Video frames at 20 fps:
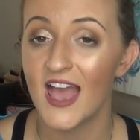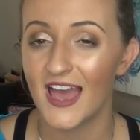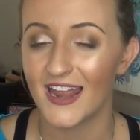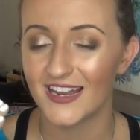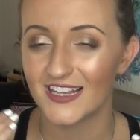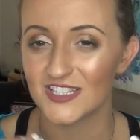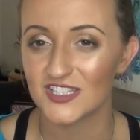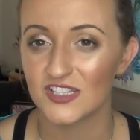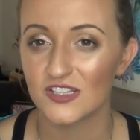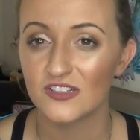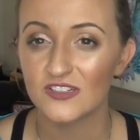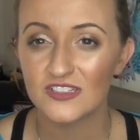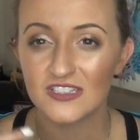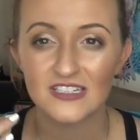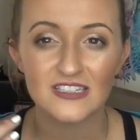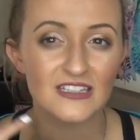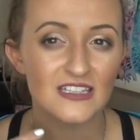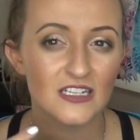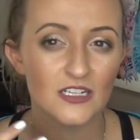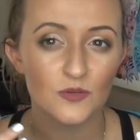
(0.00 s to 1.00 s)
and it's looked
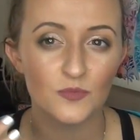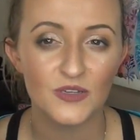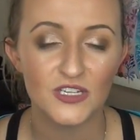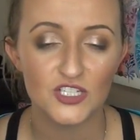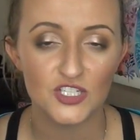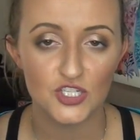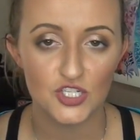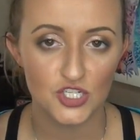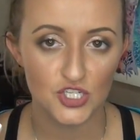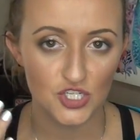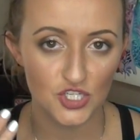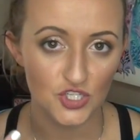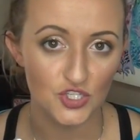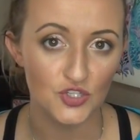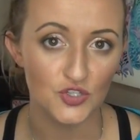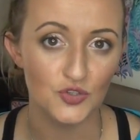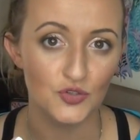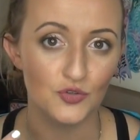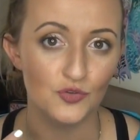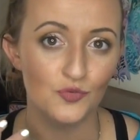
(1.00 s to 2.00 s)
a little bit
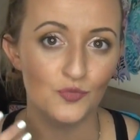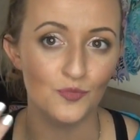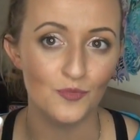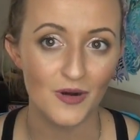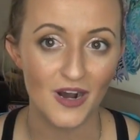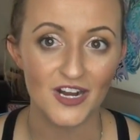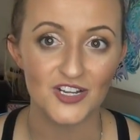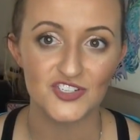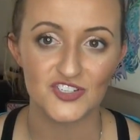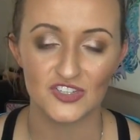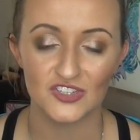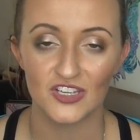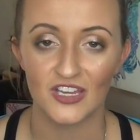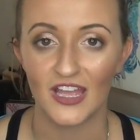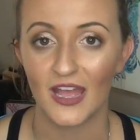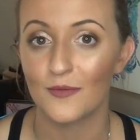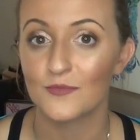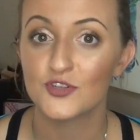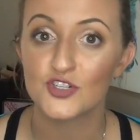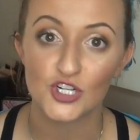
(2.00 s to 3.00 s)
too much,
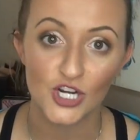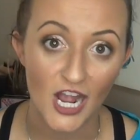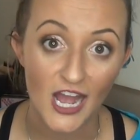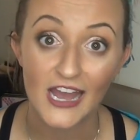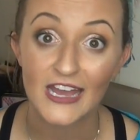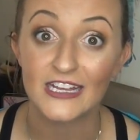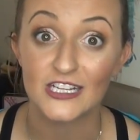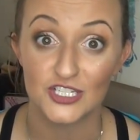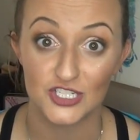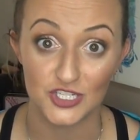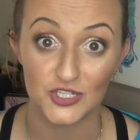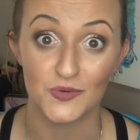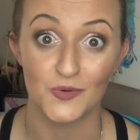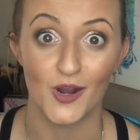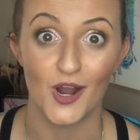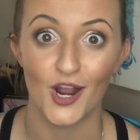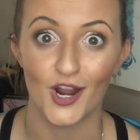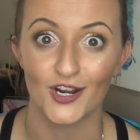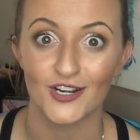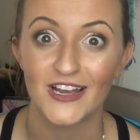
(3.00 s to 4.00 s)
like I'm trying too
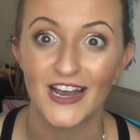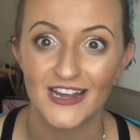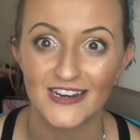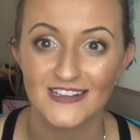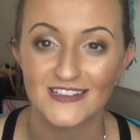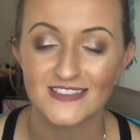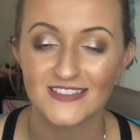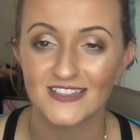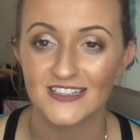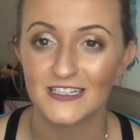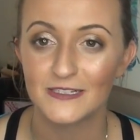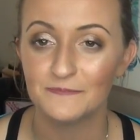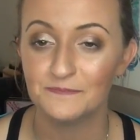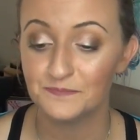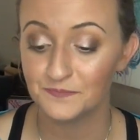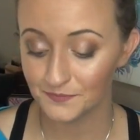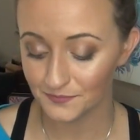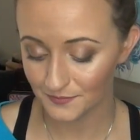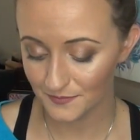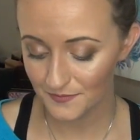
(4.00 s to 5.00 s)
hard, honestly.
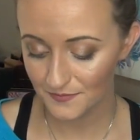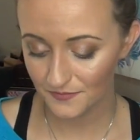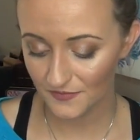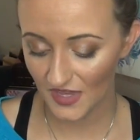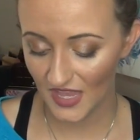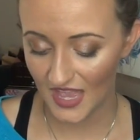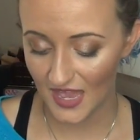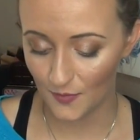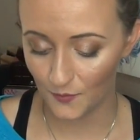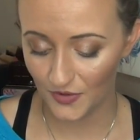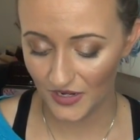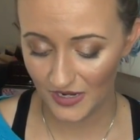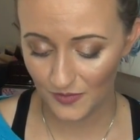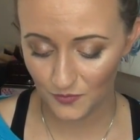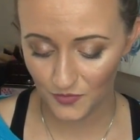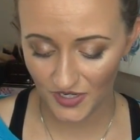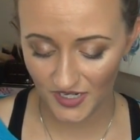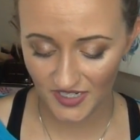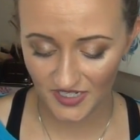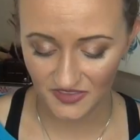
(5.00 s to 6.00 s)
And when
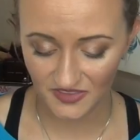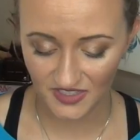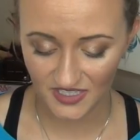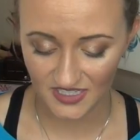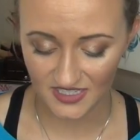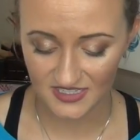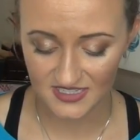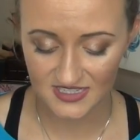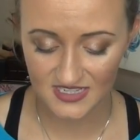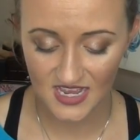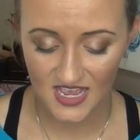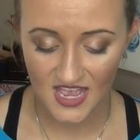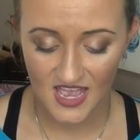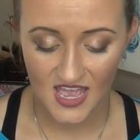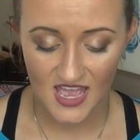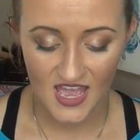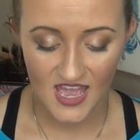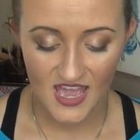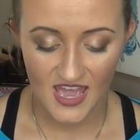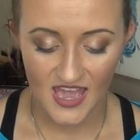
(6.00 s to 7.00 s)
I'm wearing this,
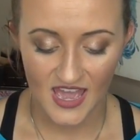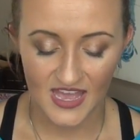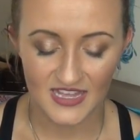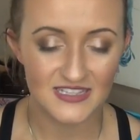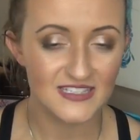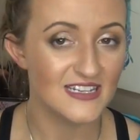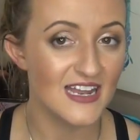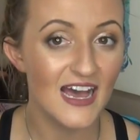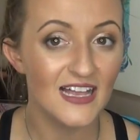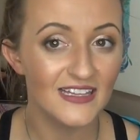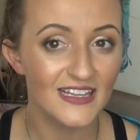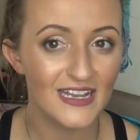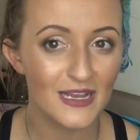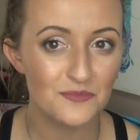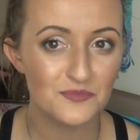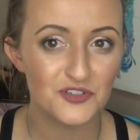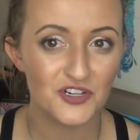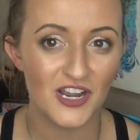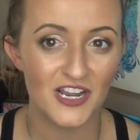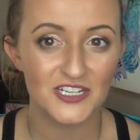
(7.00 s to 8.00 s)
it's not like
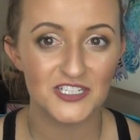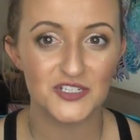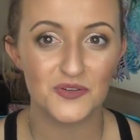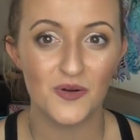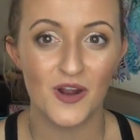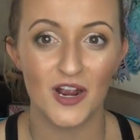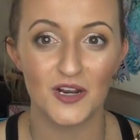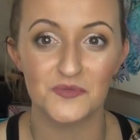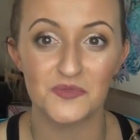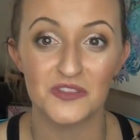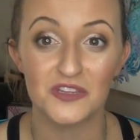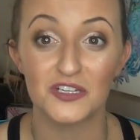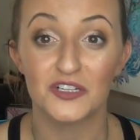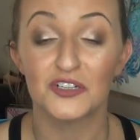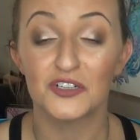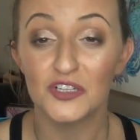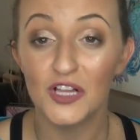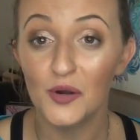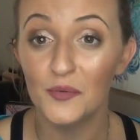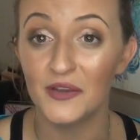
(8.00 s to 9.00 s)
I'm trying too hard with a
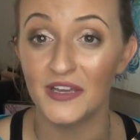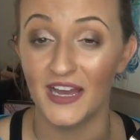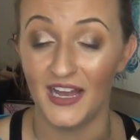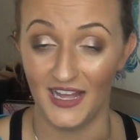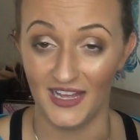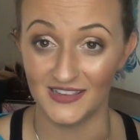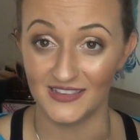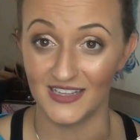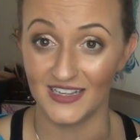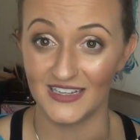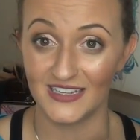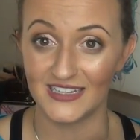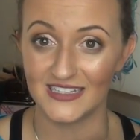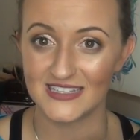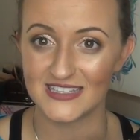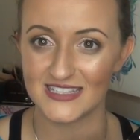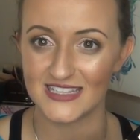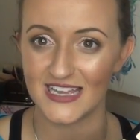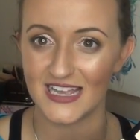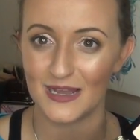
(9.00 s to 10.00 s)
glowy highlight.
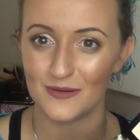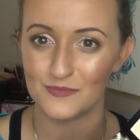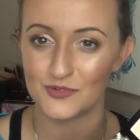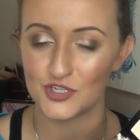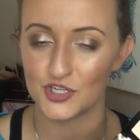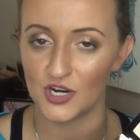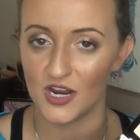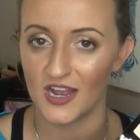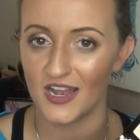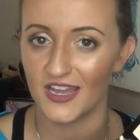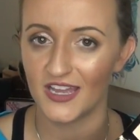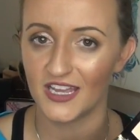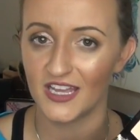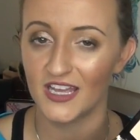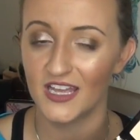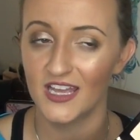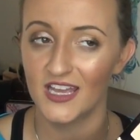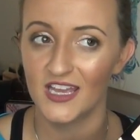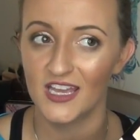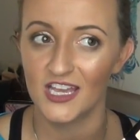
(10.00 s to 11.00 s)
It's like I'm
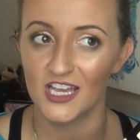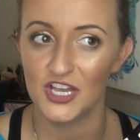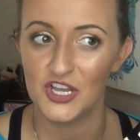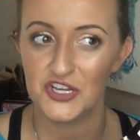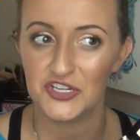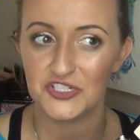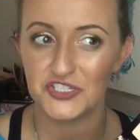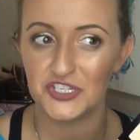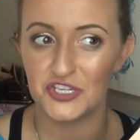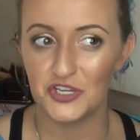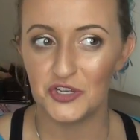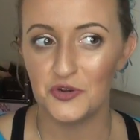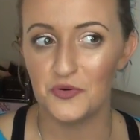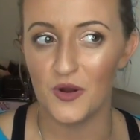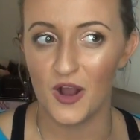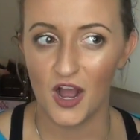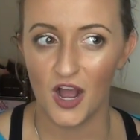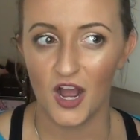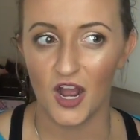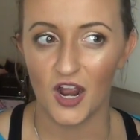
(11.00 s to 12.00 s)
trying
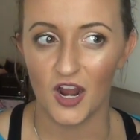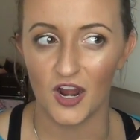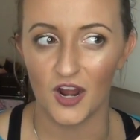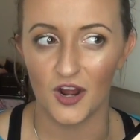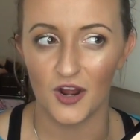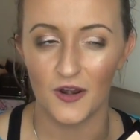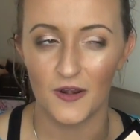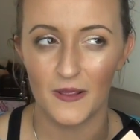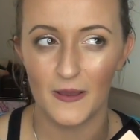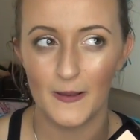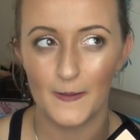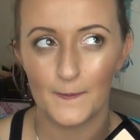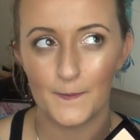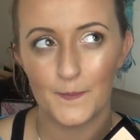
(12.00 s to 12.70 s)
too hard